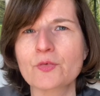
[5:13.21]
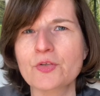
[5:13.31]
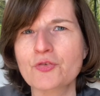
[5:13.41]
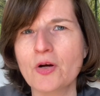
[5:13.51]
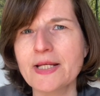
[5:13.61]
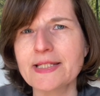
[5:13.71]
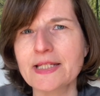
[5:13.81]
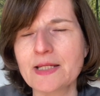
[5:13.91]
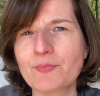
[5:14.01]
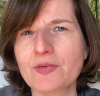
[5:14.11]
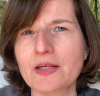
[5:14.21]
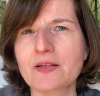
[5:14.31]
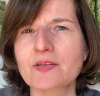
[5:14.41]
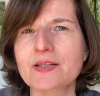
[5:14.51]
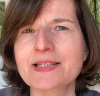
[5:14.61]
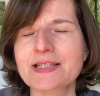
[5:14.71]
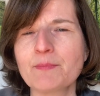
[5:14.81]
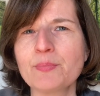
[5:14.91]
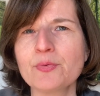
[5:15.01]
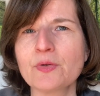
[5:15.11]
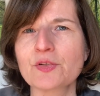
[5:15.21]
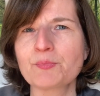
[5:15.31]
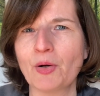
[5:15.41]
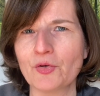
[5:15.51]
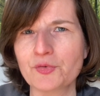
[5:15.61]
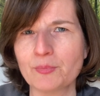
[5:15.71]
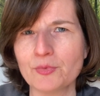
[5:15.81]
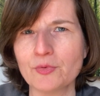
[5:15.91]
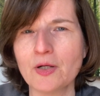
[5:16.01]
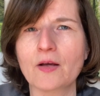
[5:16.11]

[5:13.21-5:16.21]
So I try to keep things as simple as possible.